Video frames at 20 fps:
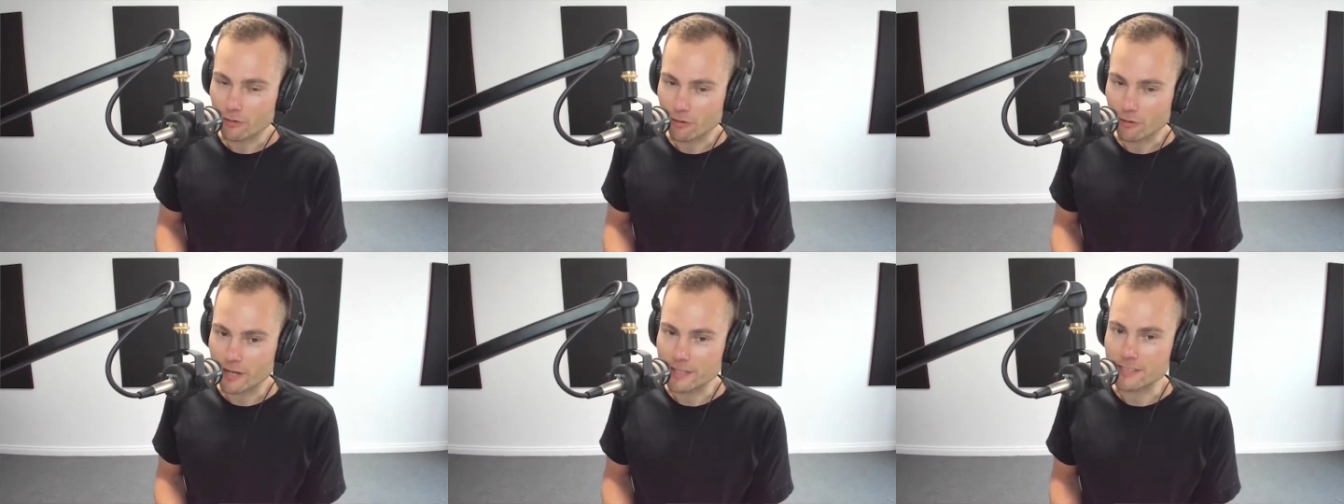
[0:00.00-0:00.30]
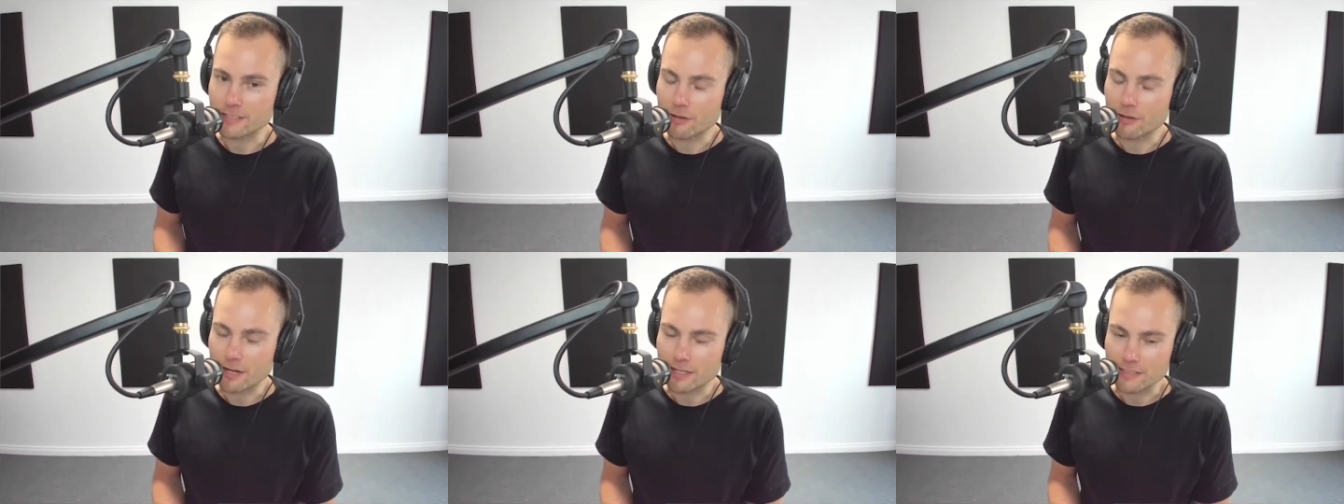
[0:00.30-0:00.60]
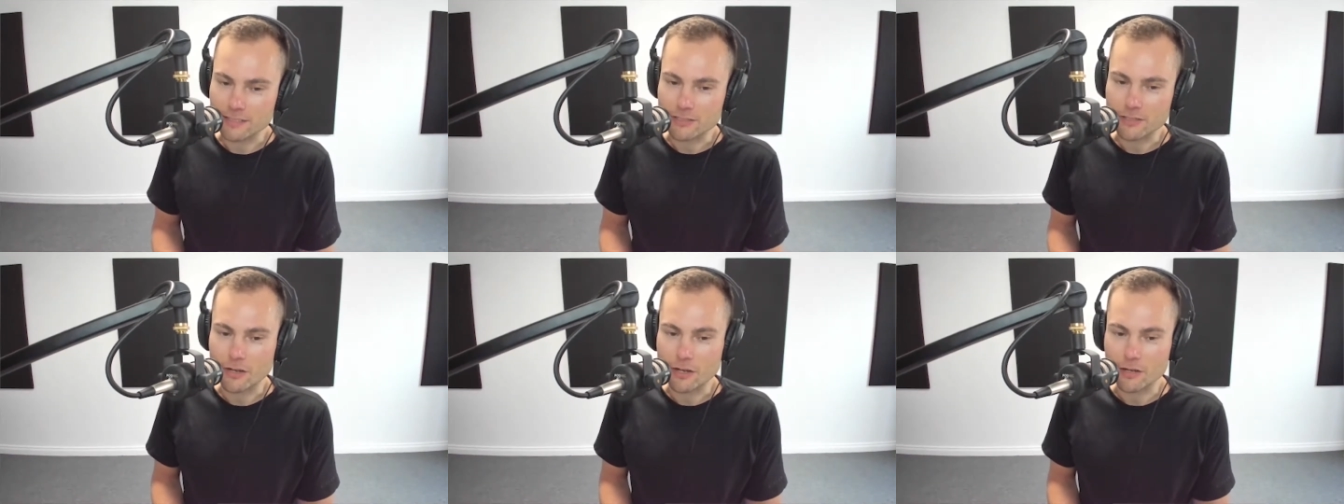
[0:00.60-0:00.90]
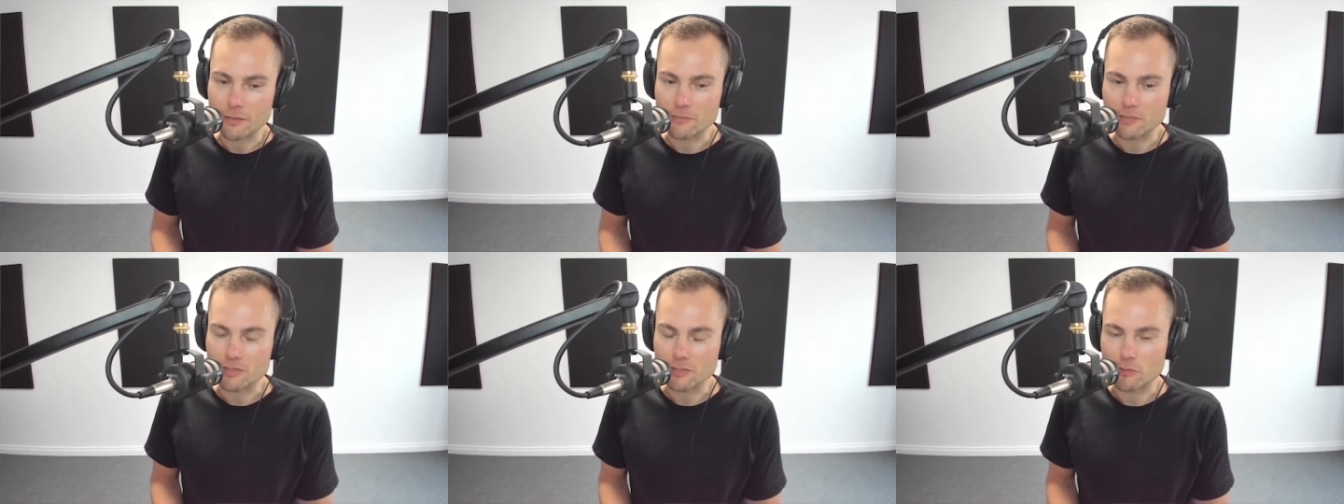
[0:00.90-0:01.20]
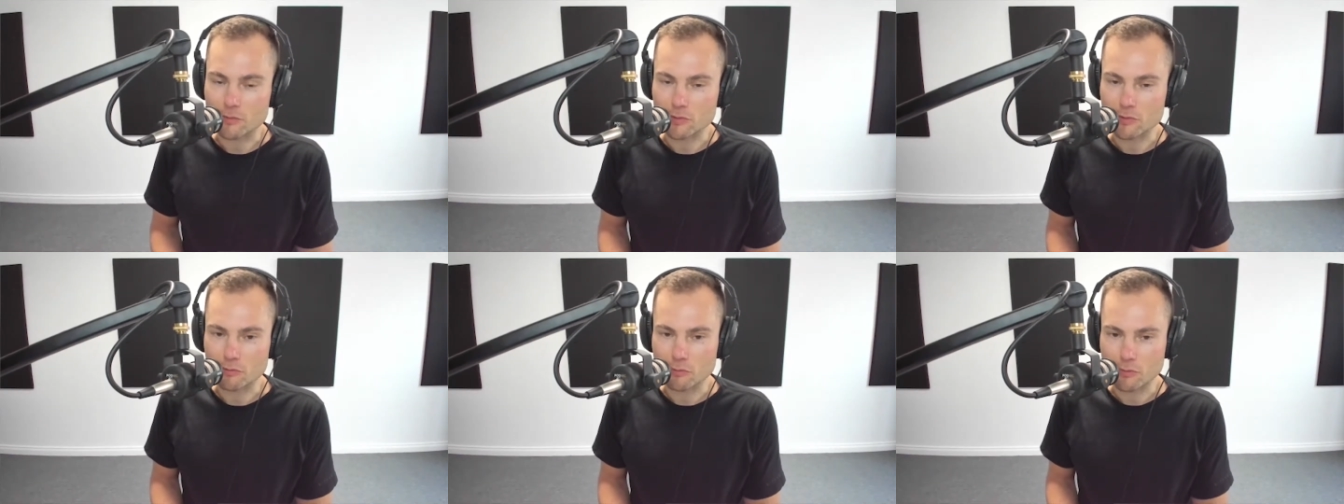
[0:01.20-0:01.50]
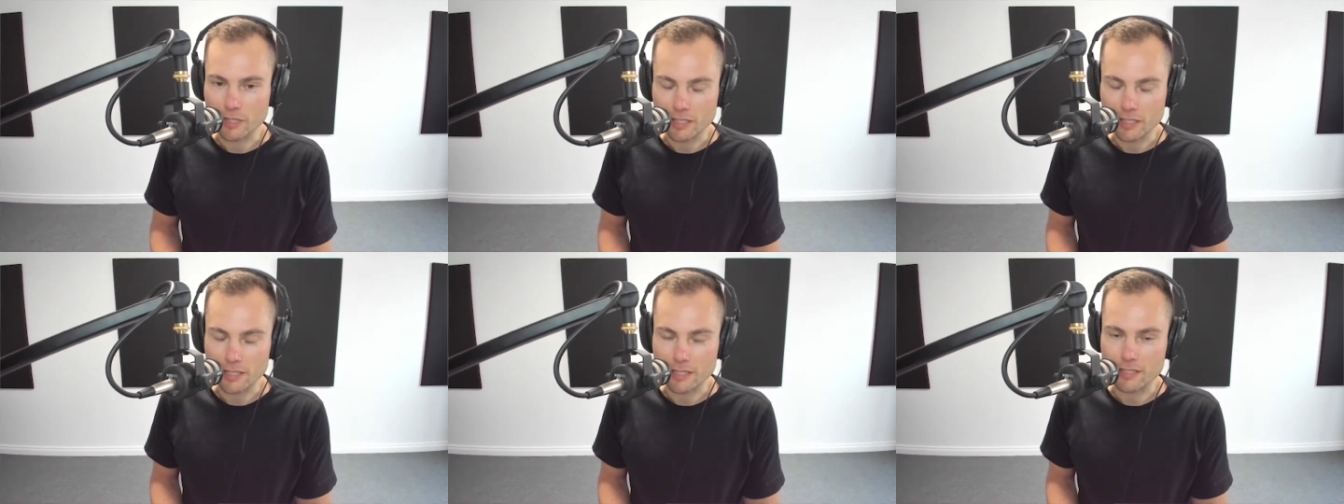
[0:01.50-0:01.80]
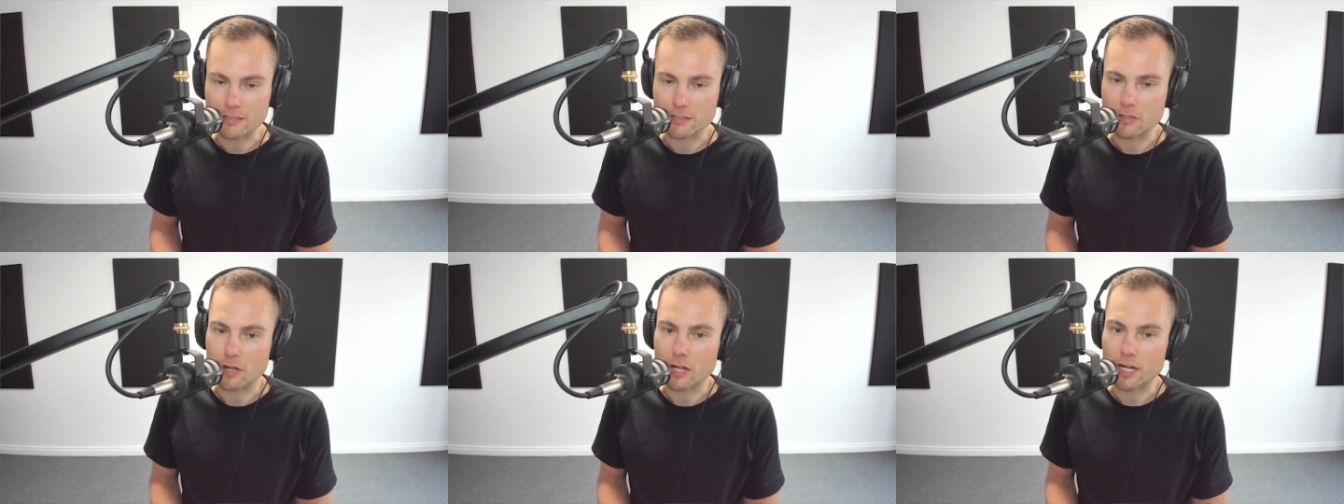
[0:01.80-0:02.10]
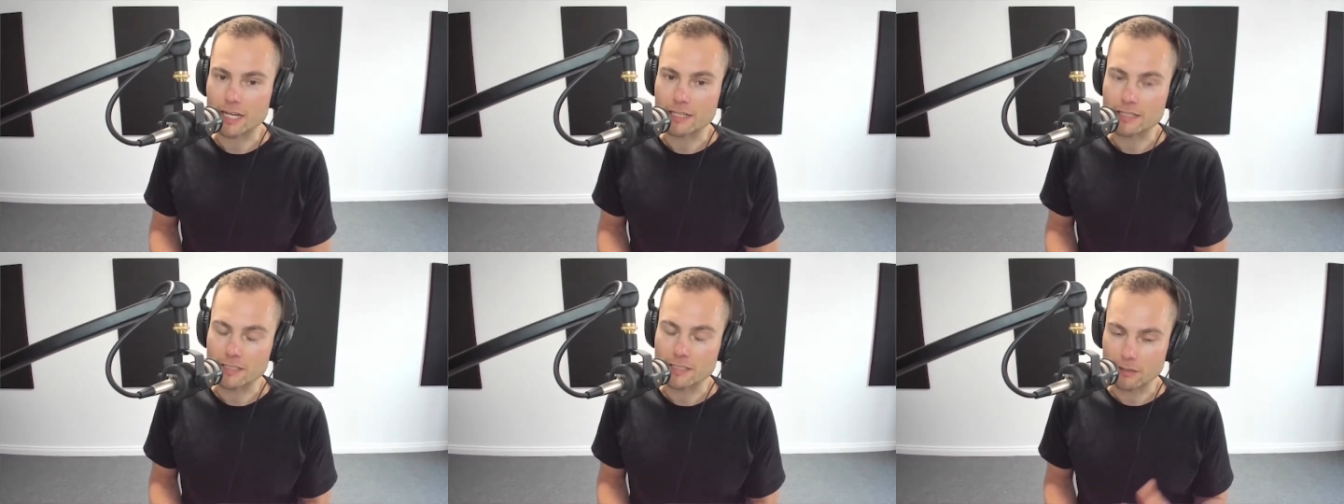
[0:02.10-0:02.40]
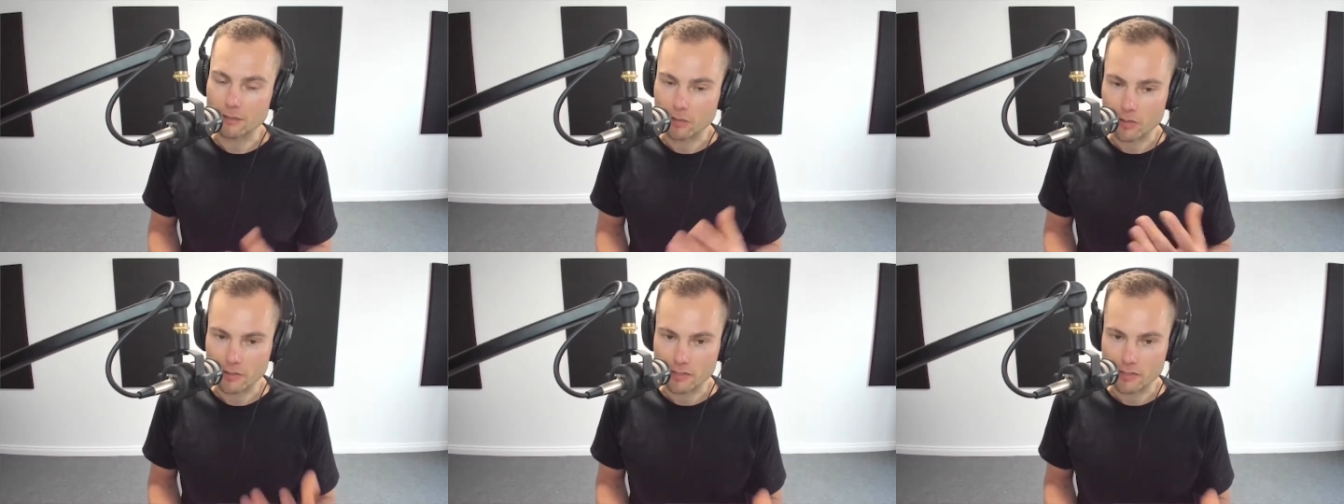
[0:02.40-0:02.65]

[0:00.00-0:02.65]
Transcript: crazy, crazy times it was really exciting. Did a lot of